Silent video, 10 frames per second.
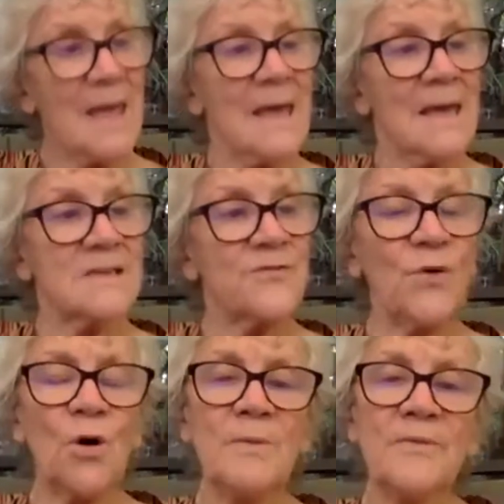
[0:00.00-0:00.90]
It's a
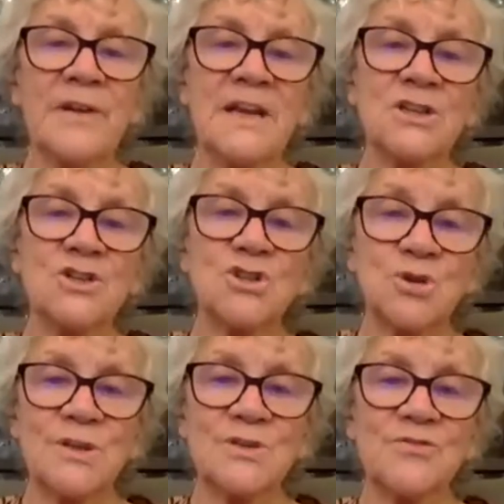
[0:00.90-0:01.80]
form of an
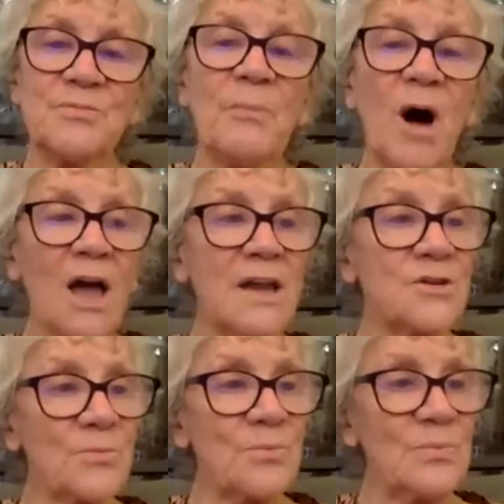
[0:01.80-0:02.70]
intuitive
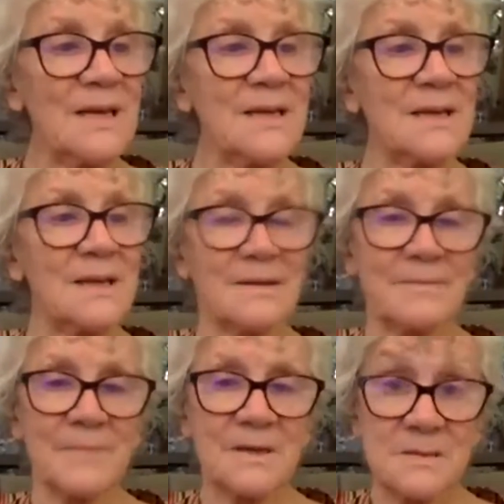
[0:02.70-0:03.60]
mind reading,
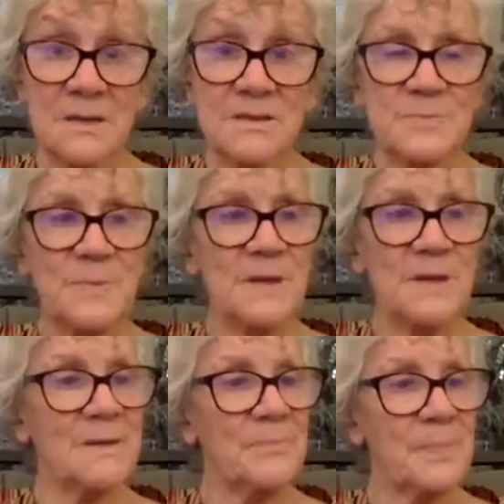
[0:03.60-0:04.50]
so to speak.
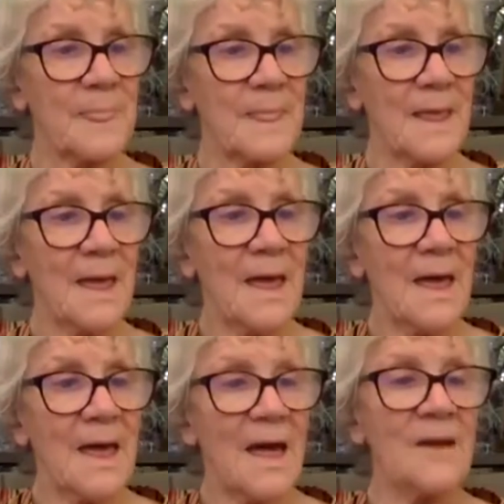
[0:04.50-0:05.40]

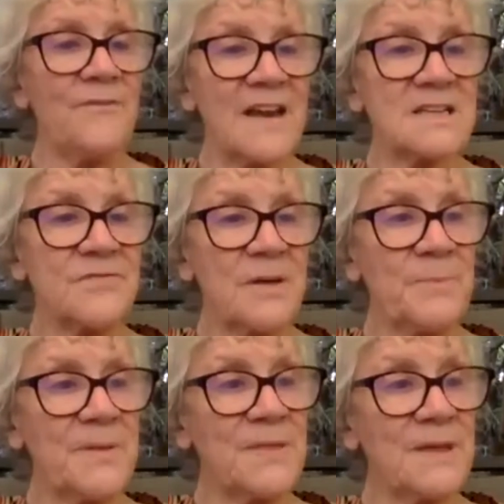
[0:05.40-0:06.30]
An effective
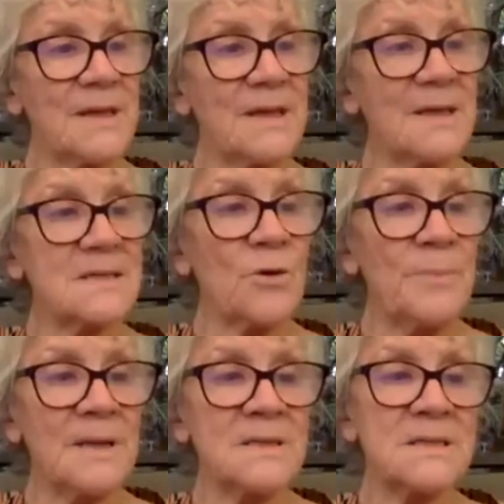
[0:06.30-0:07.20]
empathy is our
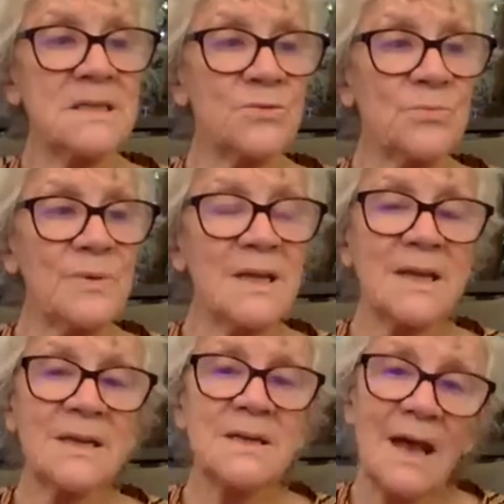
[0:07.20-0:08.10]
ability to
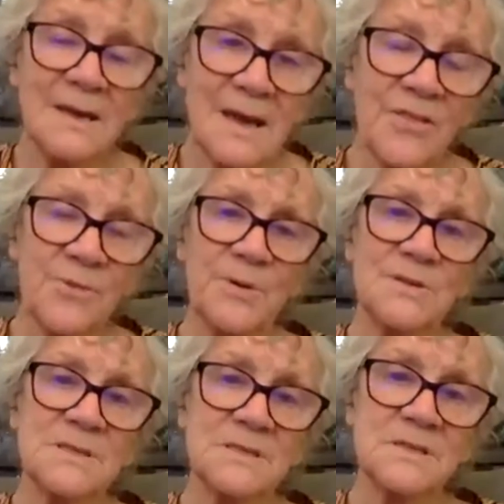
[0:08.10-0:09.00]
read another
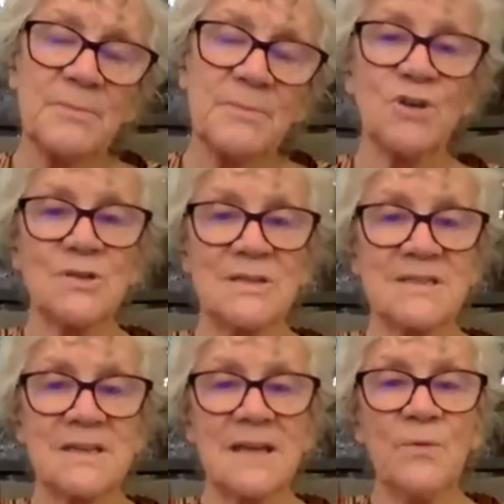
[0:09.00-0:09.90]
person's emotions.
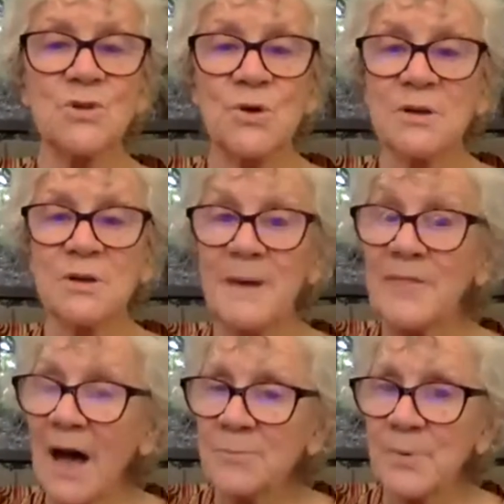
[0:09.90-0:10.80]
So now we're talking about
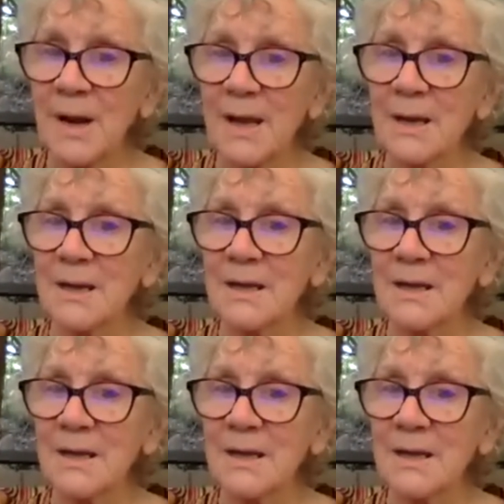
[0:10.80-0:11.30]
the heart brain.